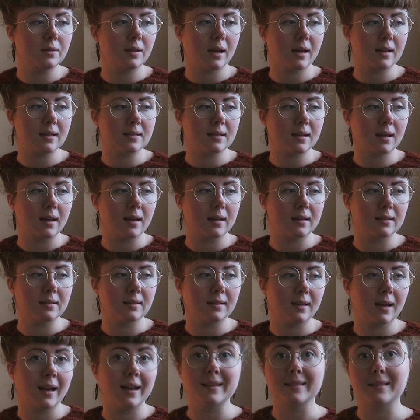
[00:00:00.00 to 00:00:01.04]
that and
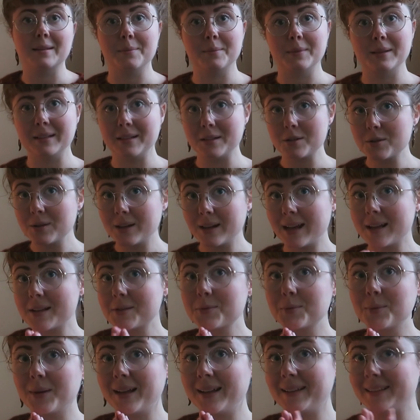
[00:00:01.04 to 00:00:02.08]
hang them in the tree
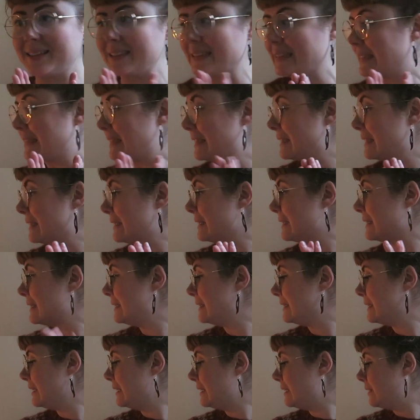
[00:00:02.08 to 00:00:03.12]
as well.
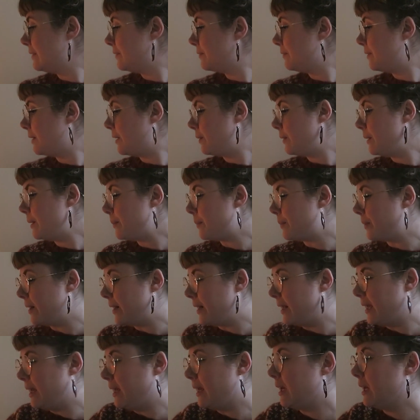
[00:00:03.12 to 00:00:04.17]
Very
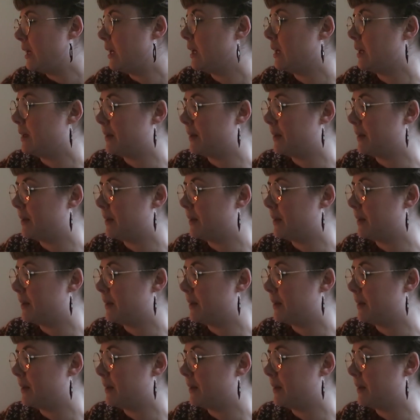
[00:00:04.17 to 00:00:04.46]
pretty.